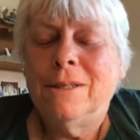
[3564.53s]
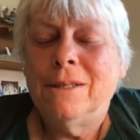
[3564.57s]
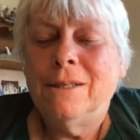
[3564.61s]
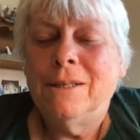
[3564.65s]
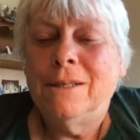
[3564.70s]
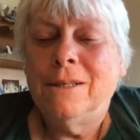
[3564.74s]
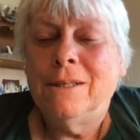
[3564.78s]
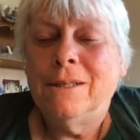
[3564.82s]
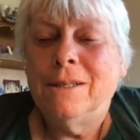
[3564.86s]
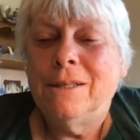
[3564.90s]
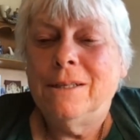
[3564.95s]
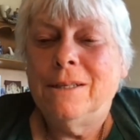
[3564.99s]

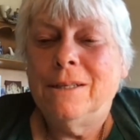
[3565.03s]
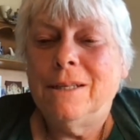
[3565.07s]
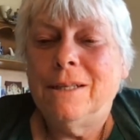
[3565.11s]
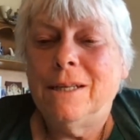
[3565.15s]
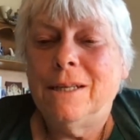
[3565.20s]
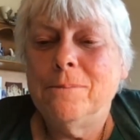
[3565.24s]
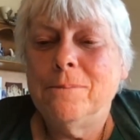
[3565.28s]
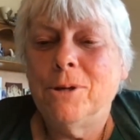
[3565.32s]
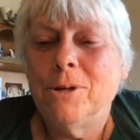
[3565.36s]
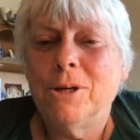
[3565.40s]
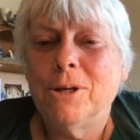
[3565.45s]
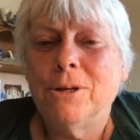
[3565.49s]
There's no
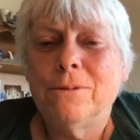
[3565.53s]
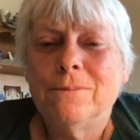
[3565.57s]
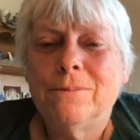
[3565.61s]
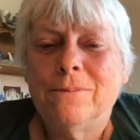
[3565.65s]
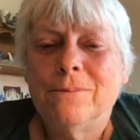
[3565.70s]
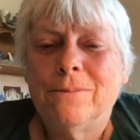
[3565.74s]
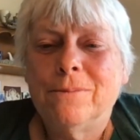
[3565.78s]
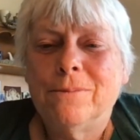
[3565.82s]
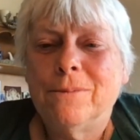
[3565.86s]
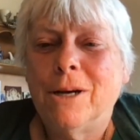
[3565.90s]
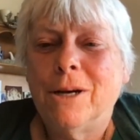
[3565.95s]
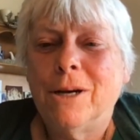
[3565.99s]
more
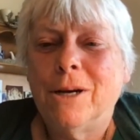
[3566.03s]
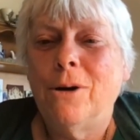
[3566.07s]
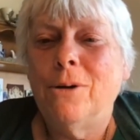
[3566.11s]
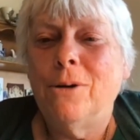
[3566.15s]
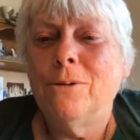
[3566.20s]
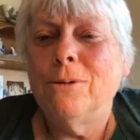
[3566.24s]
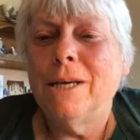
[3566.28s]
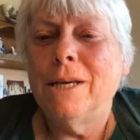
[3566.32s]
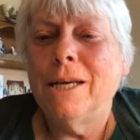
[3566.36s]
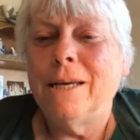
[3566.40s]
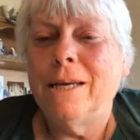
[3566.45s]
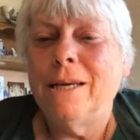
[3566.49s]
questions.
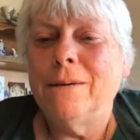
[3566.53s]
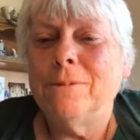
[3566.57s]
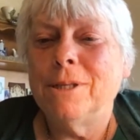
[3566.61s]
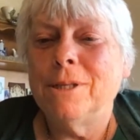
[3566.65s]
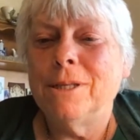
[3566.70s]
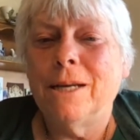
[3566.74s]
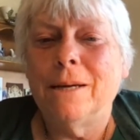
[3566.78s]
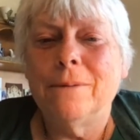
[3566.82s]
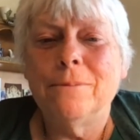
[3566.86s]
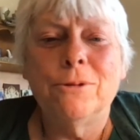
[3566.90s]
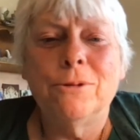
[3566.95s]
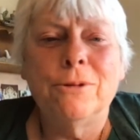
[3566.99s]
Okay, what
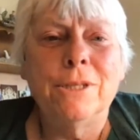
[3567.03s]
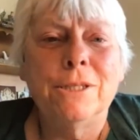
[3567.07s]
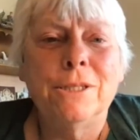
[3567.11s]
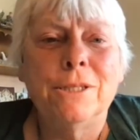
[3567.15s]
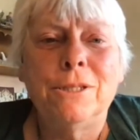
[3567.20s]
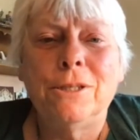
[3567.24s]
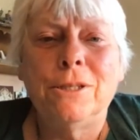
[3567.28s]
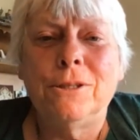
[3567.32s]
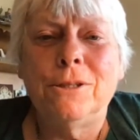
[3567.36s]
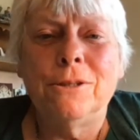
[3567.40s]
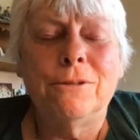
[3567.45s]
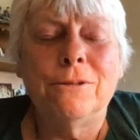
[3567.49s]
I'm going to
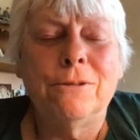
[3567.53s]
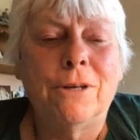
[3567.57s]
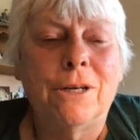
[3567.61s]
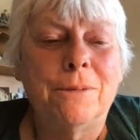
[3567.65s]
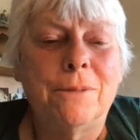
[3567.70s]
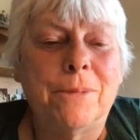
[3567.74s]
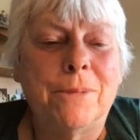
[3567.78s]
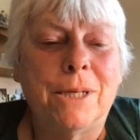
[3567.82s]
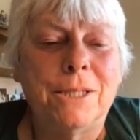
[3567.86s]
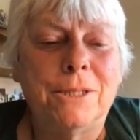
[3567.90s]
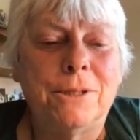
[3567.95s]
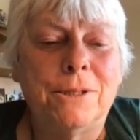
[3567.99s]
do on
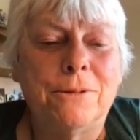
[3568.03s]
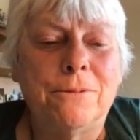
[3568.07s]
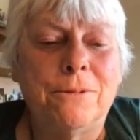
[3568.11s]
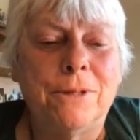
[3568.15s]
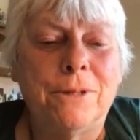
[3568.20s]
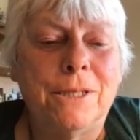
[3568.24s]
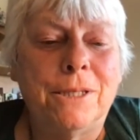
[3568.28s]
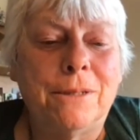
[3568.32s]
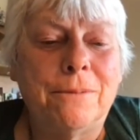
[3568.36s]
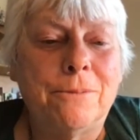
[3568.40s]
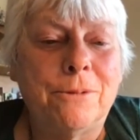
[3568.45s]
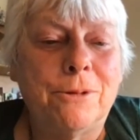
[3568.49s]
my
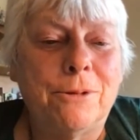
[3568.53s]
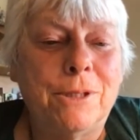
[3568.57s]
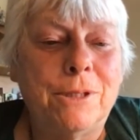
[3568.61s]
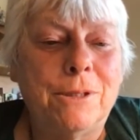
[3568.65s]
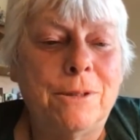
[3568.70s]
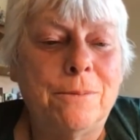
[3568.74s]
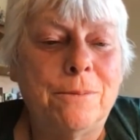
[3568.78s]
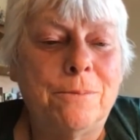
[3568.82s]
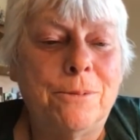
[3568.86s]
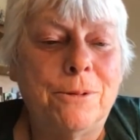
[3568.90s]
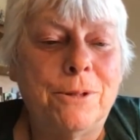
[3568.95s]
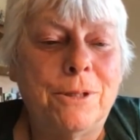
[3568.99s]
screen, I'm going
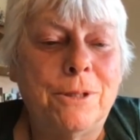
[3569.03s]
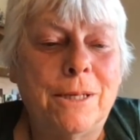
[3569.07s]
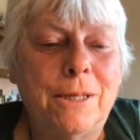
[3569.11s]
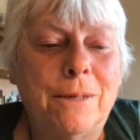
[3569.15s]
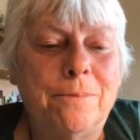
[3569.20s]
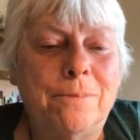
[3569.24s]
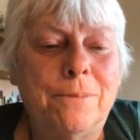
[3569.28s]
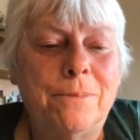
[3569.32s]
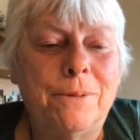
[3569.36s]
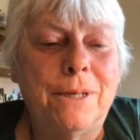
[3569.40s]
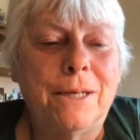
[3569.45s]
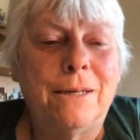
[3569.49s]
to put
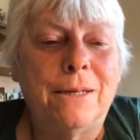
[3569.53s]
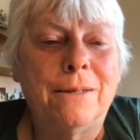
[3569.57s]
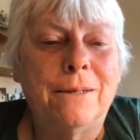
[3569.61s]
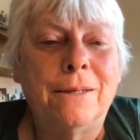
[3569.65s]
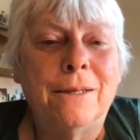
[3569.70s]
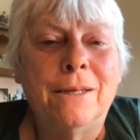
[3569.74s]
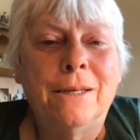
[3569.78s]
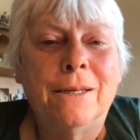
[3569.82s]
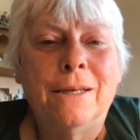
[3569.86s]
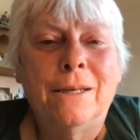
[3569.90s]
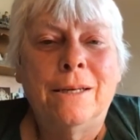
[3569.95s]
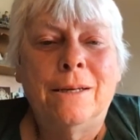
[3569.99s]
up. Uh,
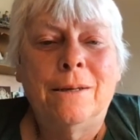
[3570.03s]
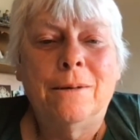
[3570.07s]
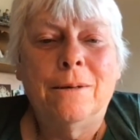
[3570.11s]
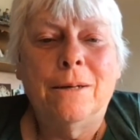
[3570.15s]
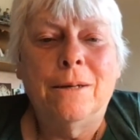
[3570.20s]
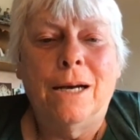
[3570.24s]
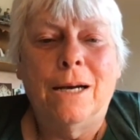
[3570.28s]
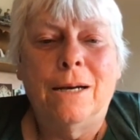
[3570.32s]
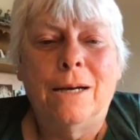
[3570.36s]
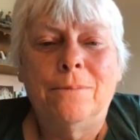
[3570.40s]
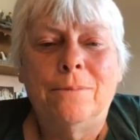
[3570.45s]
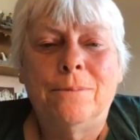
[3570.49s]

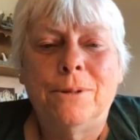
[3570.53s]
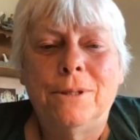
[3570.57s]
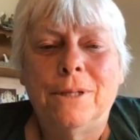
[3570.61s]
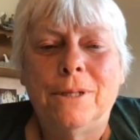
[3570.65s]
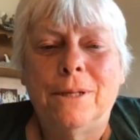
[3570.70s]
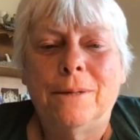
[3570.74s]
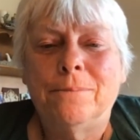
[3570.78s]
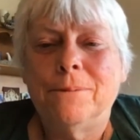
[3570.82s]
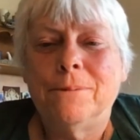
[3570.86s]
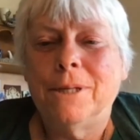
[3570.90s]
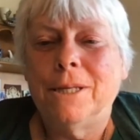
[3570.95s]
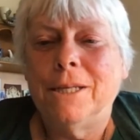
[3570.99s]
uh, put
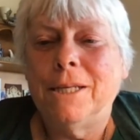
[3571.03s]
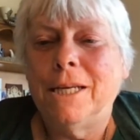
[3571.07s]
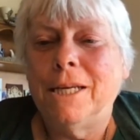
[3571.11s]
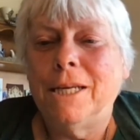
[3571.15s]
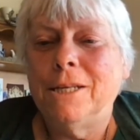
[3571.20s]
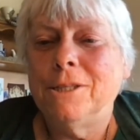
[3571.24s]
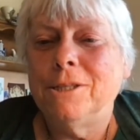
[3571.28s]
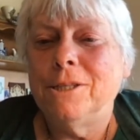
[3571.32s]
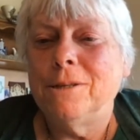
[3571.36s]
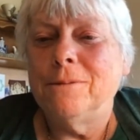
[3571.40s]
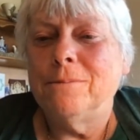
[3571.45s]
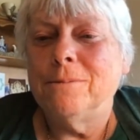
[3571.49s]
up
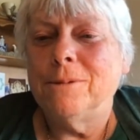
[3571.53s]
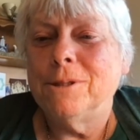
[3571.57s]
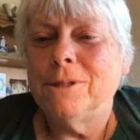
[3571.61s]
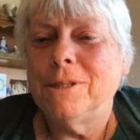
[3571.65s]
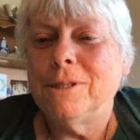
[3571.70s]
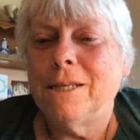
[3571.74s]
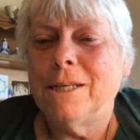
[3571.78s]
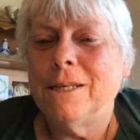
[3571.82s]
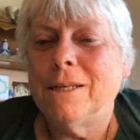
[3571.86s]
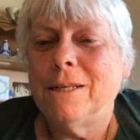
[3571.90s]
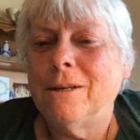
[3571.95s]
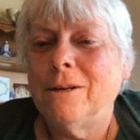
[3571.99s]
Ganesh and we'll
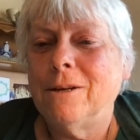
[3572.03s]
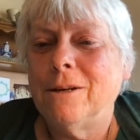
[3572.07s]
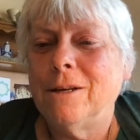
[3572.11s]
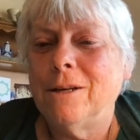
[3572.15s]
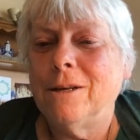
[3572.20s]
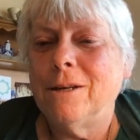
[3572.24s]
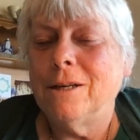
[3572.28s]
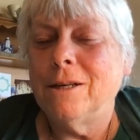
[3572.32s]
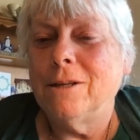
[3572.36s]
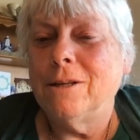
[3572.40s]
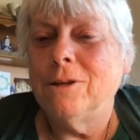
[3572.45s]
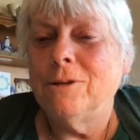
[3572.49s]
say a,
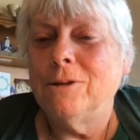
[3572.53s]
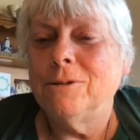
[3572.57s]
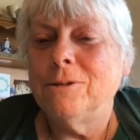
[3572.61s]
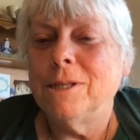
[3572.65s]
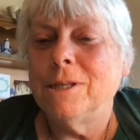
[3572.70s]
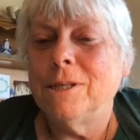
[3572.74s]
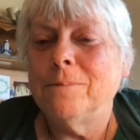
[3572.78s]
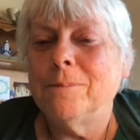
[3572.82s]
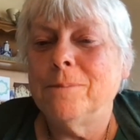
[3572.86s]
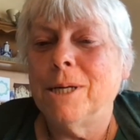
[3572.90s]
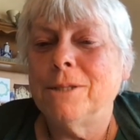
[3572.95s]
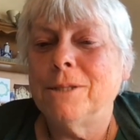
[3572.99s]
a
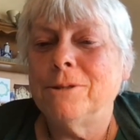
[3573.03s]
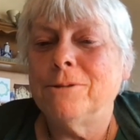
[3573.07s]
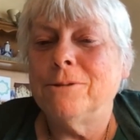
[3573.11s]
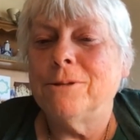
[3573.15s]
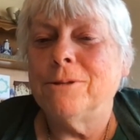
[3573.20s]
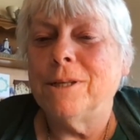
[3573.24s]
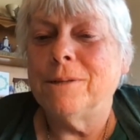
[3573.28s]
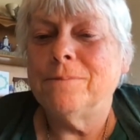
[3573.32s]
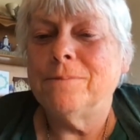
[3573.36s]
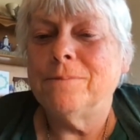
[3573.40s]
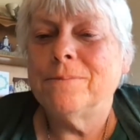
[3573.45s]
closing mantra.